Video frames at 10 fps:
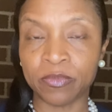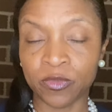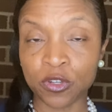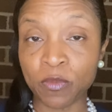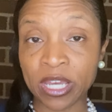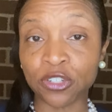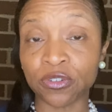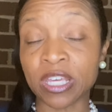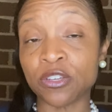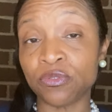you make sure
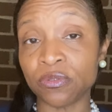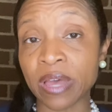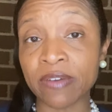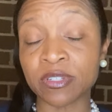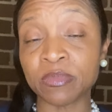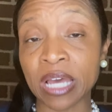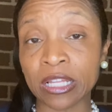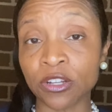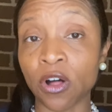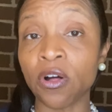that you do have some
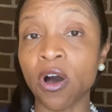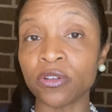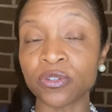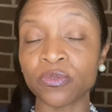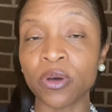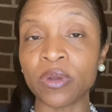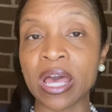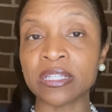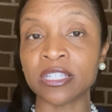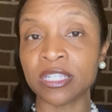Tylenol, also known
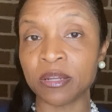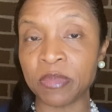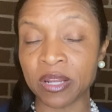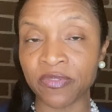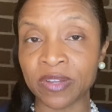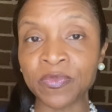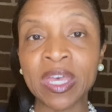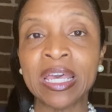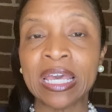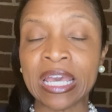as acetaminophen,
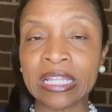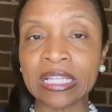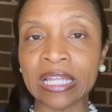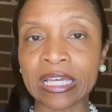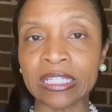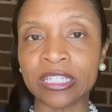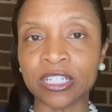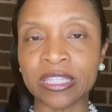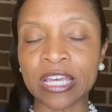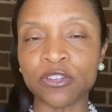in the
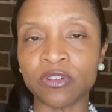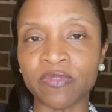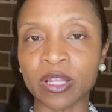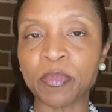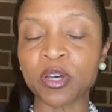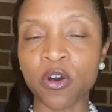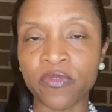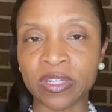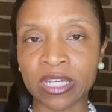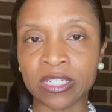likelihood that you develop a
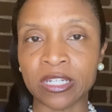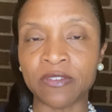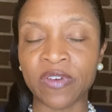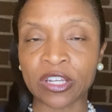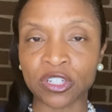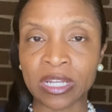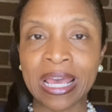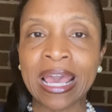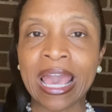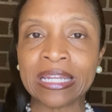COVID-19 infection
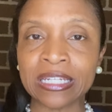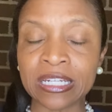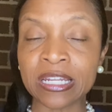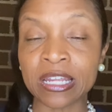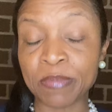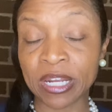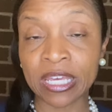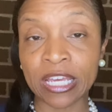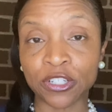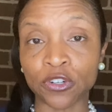and need to take
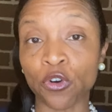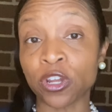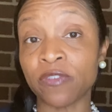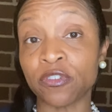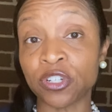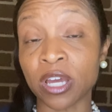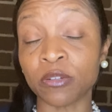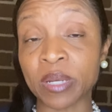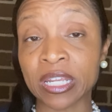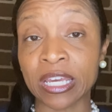medication or give your child
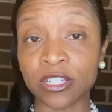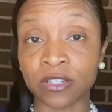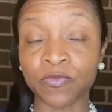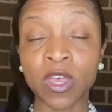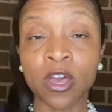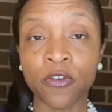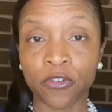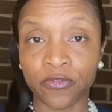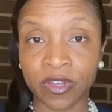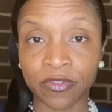medication for
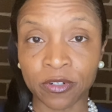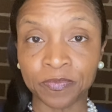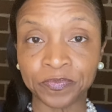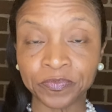fever.